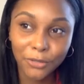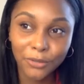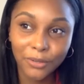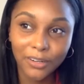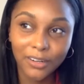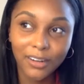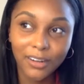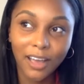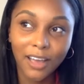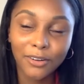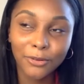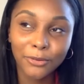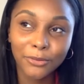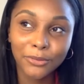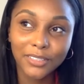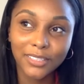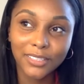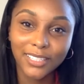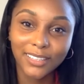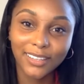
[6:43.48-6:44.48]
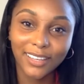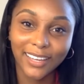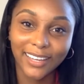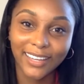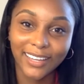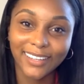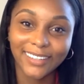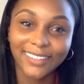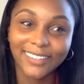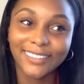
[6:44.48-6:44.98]
not only
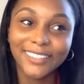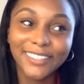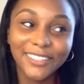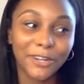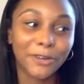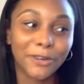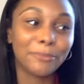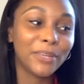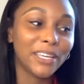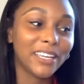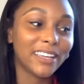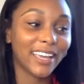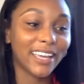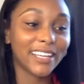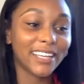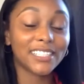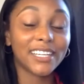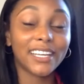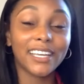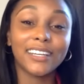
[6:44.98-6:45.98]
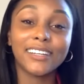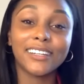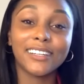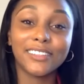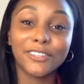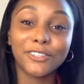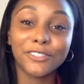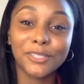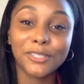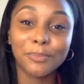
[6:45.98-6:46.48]
like, being educated
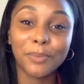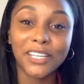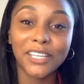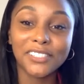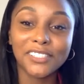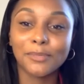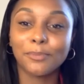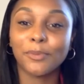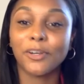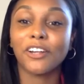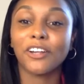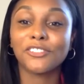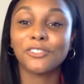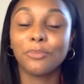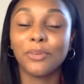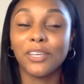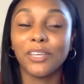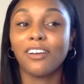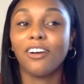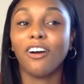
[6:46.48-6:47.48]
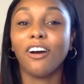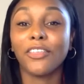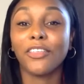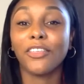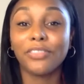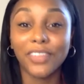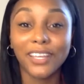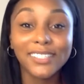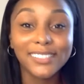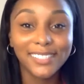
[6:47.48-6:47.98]
in those spaces, but also being
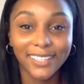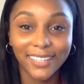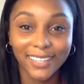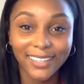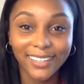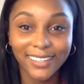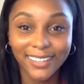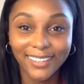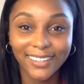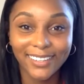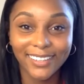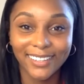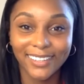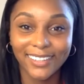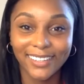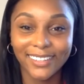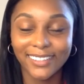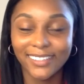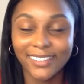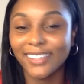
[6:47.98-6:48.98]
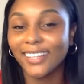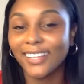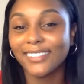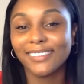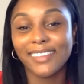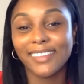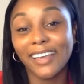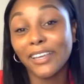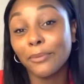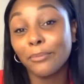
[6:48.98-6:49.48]
authentic.
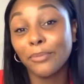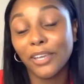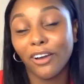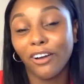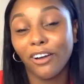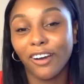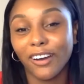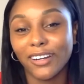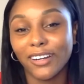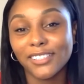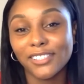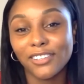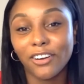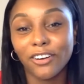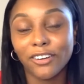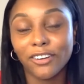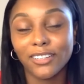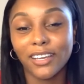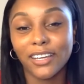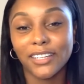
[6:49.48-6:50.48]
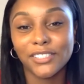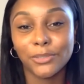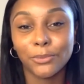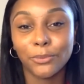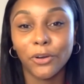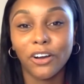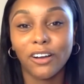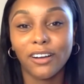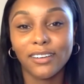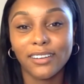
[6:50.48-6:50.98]
That can be hard. It's a hard line to
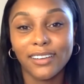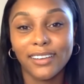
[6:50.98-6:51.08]
walk.